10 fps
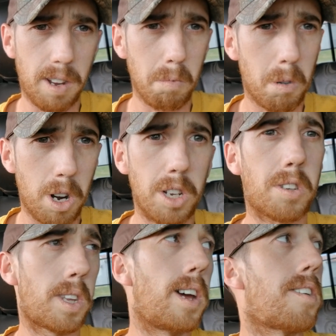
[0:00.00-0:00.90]
can watch
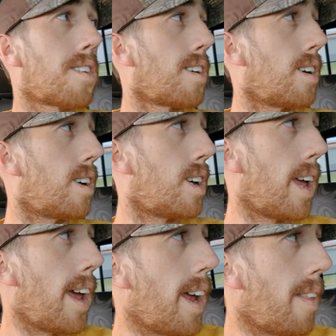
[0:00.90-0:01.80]
this.
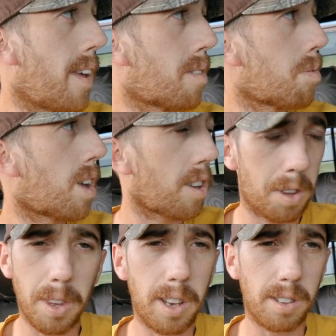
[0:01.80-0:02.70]
And that's because
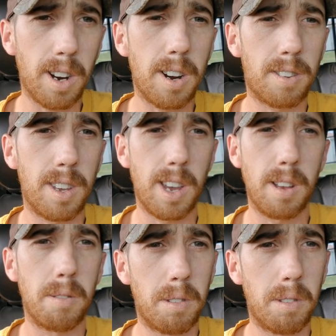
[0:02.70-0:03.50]
things are said.